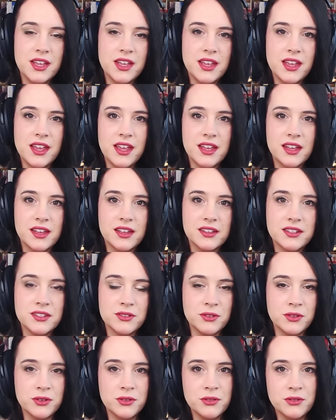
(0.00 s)
and
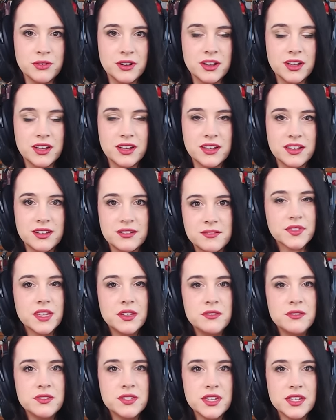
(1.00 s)
Uhura
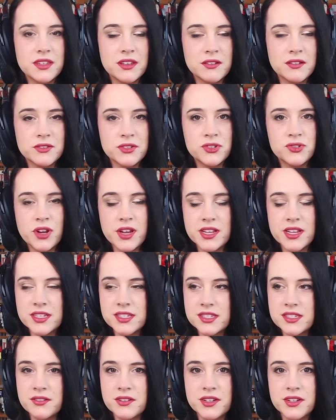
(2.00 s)
using their strengths,
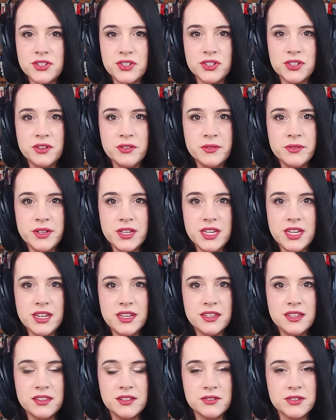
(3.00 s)
their ingenuity,
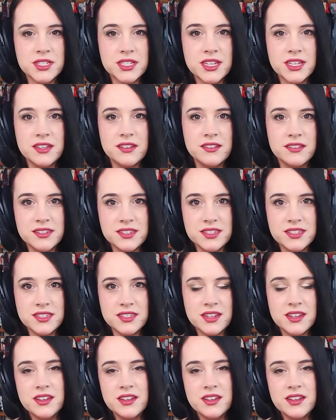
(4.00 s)
their skills